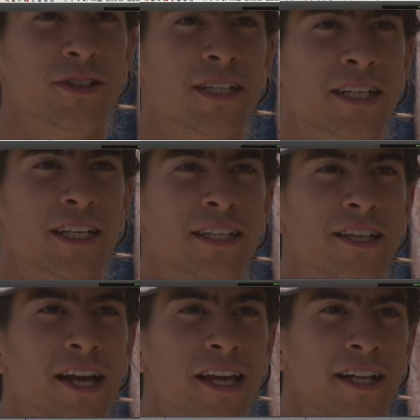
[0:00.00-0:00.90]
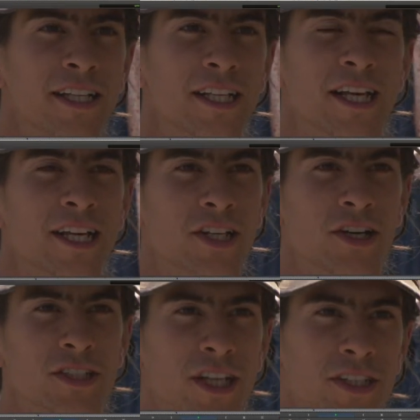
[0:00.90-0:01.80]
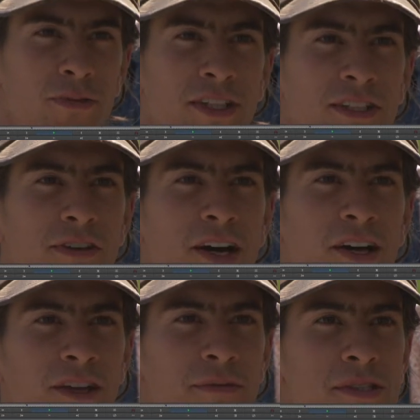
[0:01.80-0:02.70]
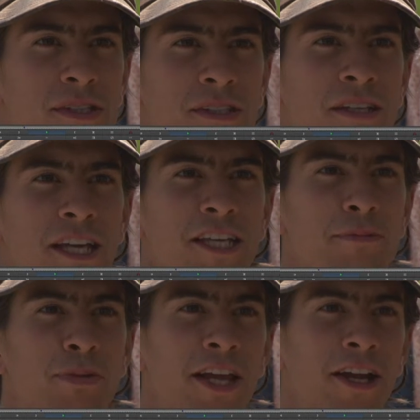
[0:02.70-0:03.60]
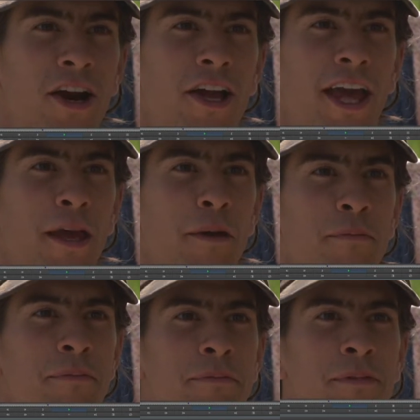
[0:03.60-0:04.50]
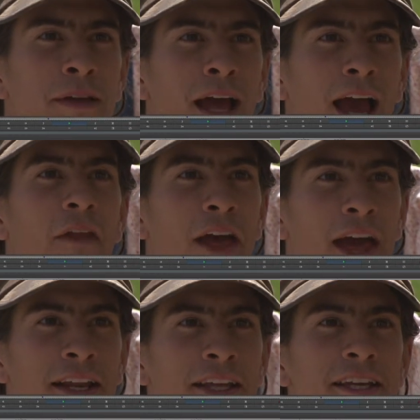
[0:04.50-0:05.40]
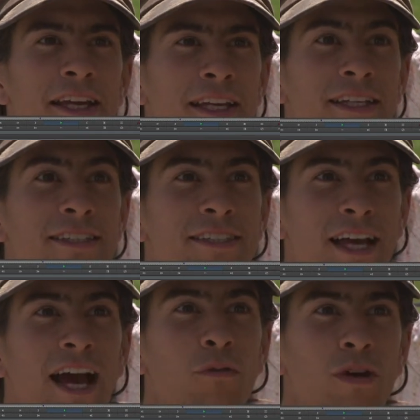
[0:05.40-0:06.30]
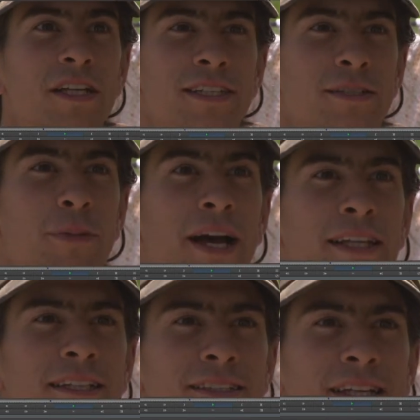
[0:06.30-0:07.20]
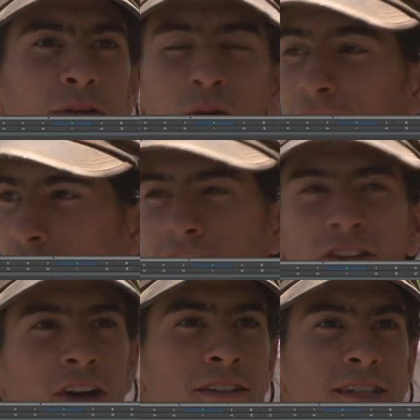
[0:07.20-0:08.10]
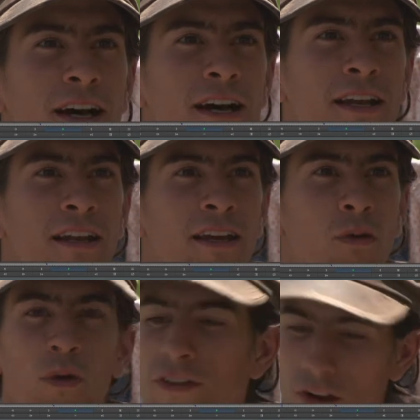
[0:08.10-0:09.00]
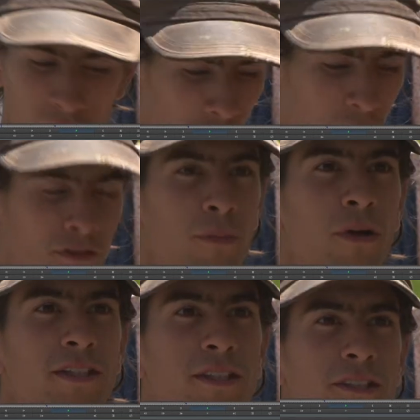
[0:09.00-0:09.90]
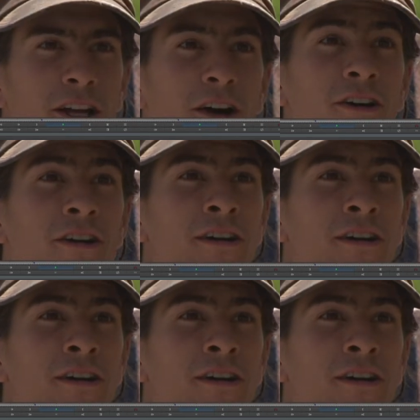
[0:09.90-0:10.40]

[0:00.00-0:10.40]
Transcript: he, like, he hooked us with his volumes, he's playing our game, and then he, he's, I, what he's expecting is that when it turns on, we turn all of our prices low.